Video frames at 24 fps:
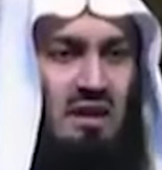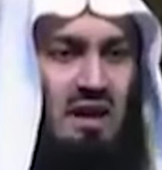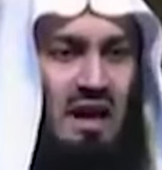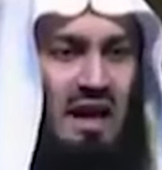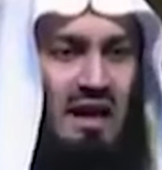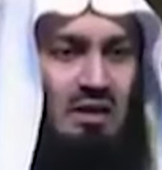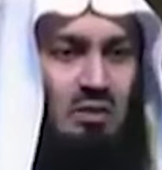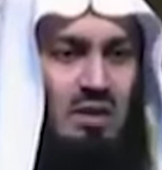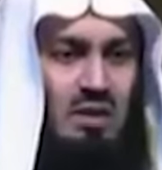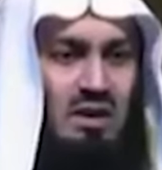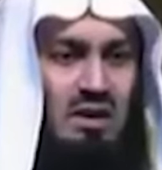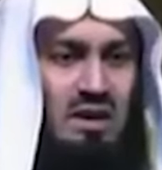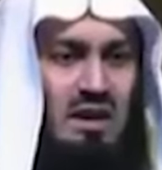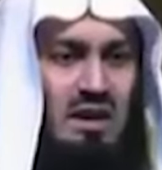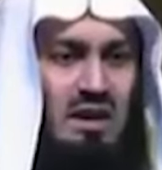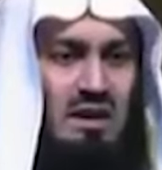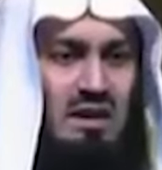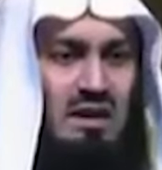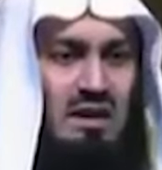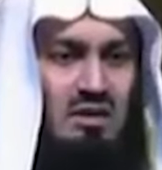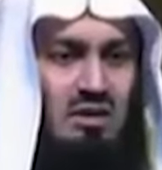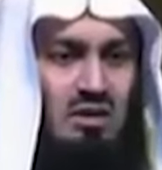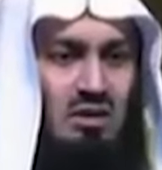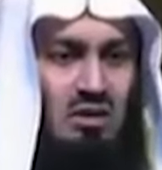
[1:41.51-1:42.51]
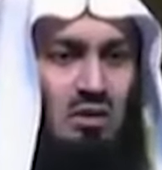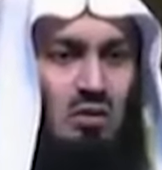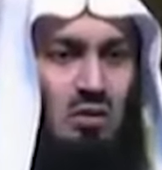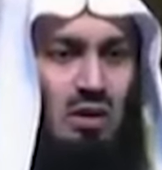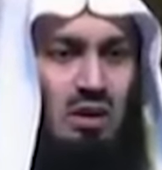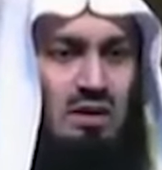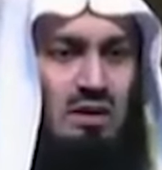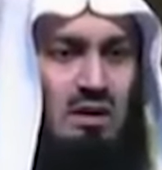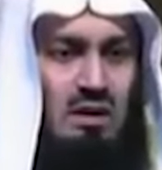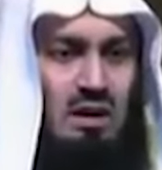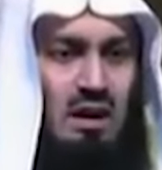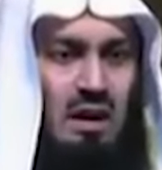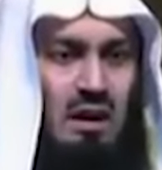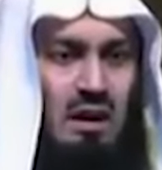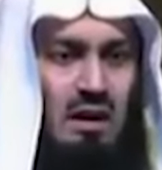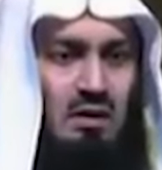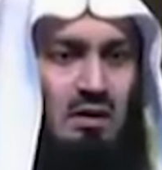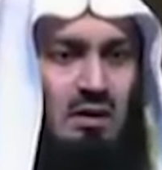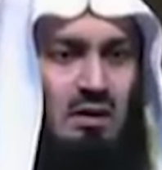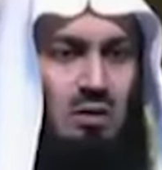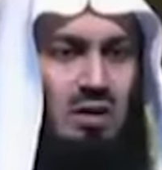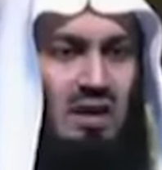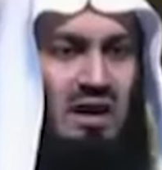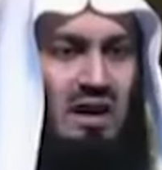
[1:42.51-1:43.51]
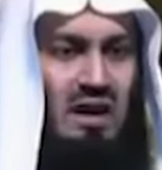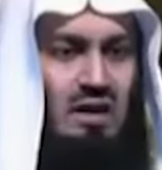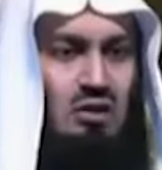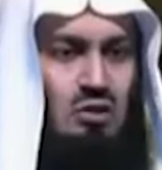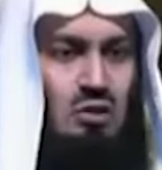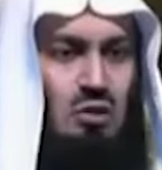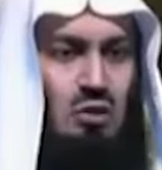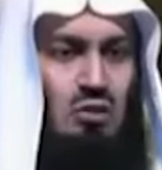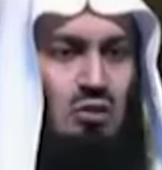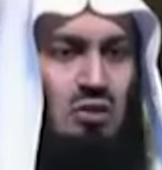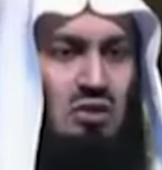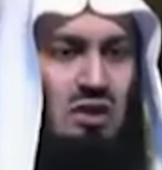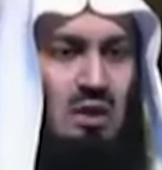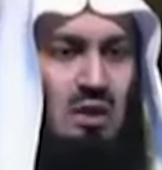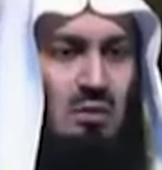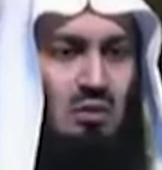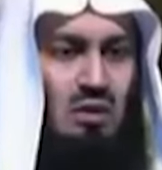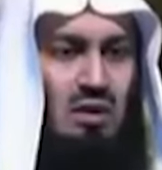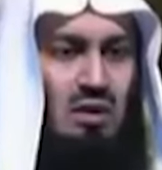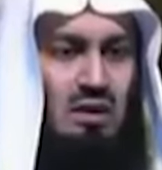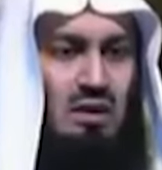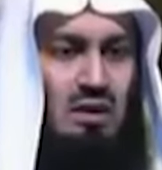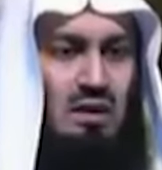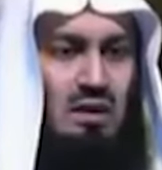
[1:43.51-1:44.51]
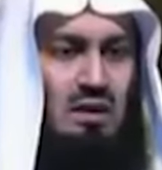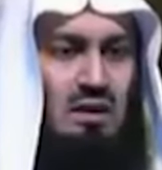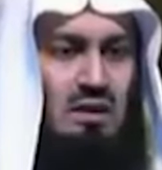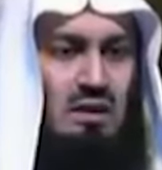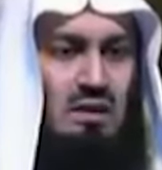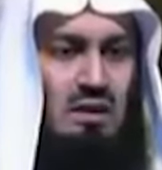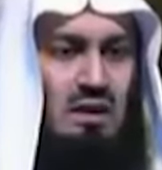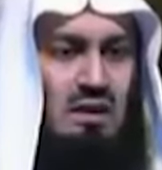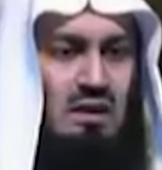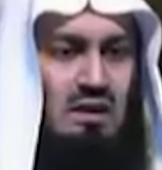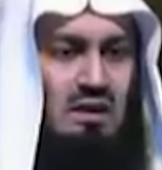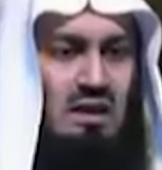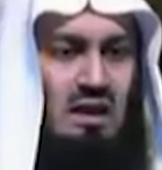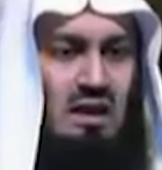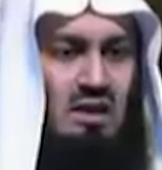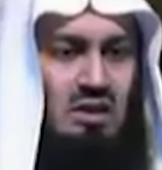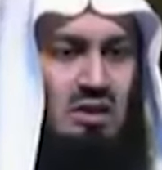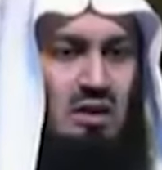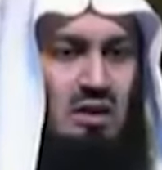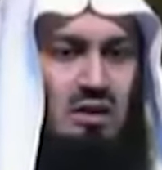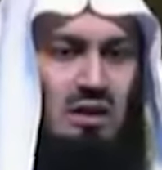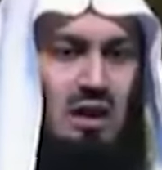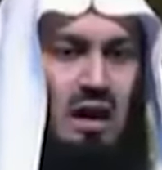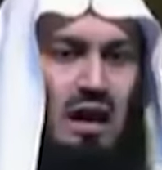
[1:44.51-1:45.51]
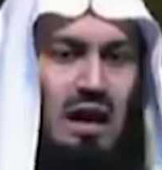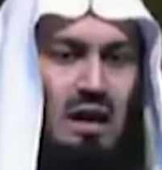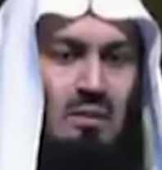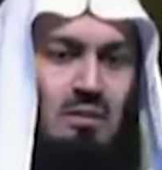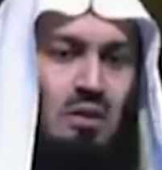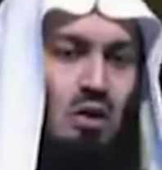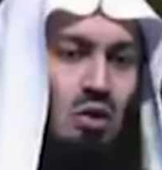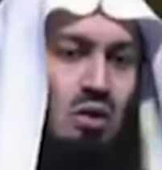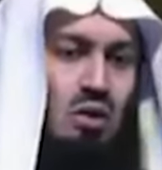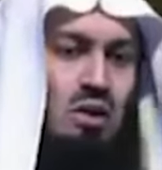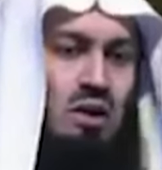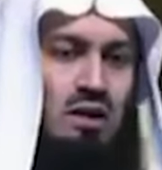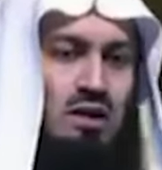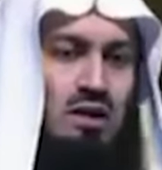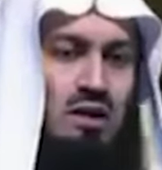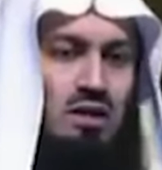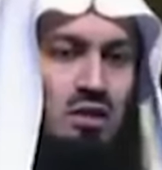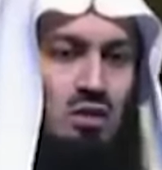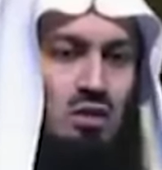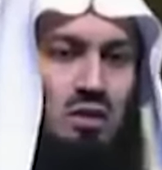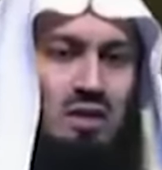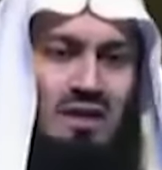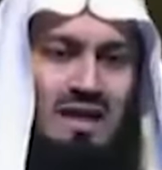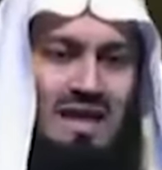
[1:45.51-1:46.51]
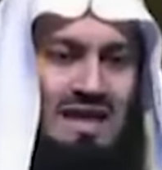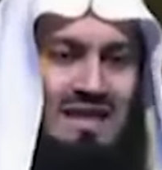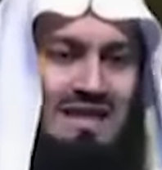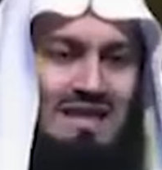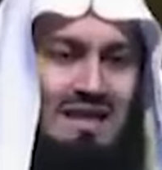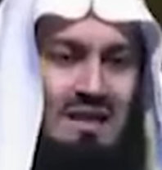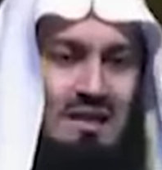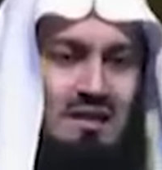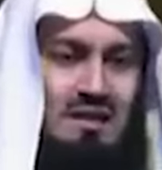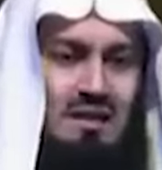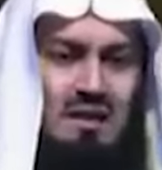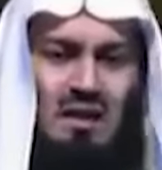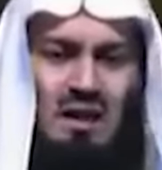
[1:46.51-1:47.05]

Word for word: And we think that, you know what, uh, the way I talk to someone is, is such that I'm holier than you and that's it.